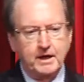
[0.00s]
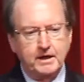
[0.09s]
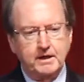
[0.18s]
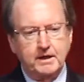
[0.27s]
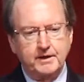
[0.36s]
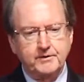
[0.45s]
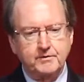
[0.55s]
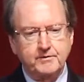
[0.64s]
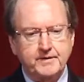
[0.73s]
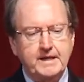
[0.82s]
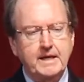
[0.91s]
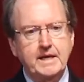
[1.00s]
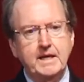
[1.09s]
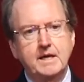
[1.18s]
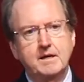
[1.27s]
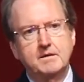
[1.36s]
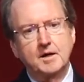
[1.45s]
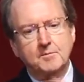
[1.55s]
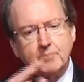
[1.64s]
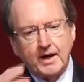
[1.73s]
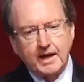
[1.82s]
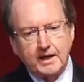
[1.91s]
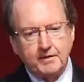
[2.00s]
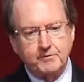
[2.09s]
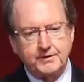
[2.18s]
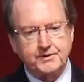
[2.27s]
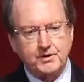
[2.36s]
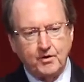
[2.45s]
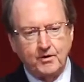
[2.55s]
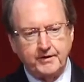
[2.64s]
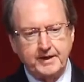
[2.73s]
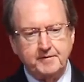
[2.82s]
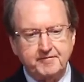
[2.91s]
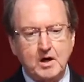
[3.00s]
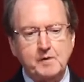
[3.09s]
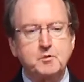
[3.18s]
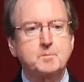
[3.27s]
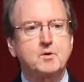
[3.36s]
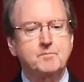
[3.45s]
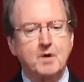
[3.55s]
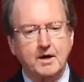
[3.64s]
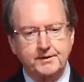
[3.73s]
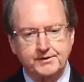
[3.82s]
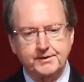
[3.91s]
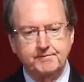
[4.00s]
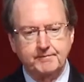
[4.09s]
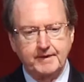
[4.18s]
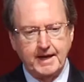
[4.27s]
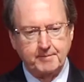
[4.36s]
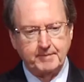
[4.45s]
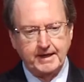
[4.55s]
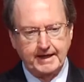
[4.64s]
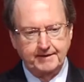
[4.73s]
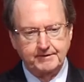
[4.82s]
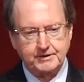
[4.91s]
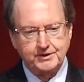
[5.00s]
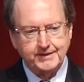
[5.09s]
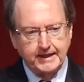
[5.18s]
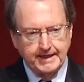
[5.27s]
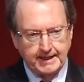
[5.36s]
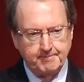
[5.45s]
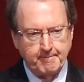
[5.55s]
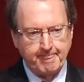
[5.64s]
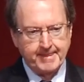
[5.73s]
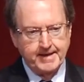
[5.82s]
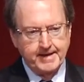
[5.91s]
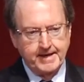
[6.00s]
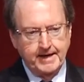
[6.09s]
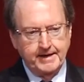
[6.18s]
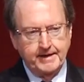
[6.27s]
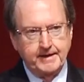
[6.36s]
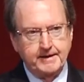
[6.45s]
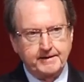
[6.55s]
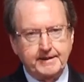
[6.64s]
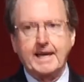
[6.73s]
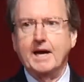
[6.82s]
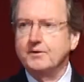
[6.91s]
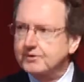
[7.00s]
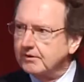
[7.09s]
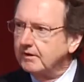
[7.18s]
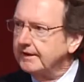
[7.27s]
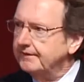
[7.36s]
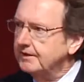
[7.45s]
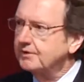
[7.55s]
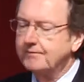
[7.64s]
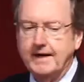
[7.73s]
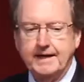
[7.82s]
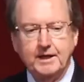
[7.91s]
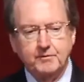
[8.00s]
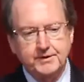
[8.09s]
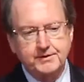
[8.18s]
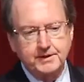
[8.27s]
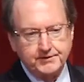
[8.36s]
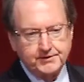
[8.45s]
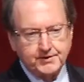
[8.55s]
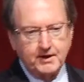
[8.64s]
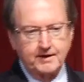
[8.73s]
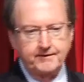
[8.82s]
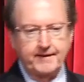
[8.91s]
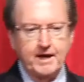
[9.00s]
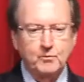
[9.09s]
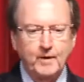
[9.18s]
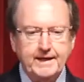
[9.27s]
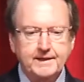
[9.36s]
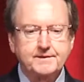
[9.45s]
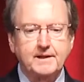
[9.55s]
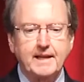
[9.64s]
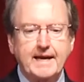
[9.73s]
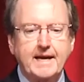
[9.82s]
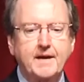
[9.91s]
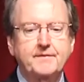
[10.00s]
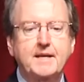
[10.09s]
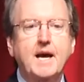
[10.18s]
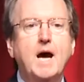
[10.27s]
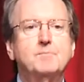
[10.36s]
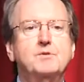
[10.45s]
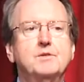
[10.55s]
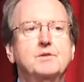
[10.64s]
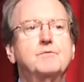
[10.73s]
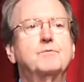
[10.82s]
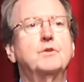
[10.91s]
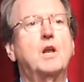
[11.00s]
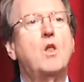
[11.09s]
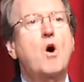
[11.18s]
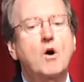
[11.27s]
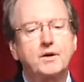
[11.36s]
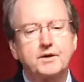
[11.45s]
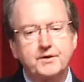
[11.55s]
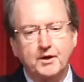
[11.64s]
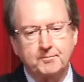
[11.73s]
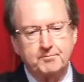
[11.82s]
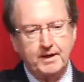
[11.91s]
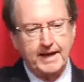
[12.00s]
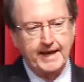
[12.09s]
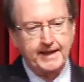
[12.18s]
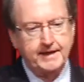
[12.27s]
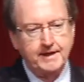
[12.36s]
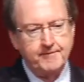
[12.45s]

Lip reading: under the umbrella of what's called the Evolvable Mars Campaign study. The Council in this finding was concerned that waiting to lay out the options for the longer-term plan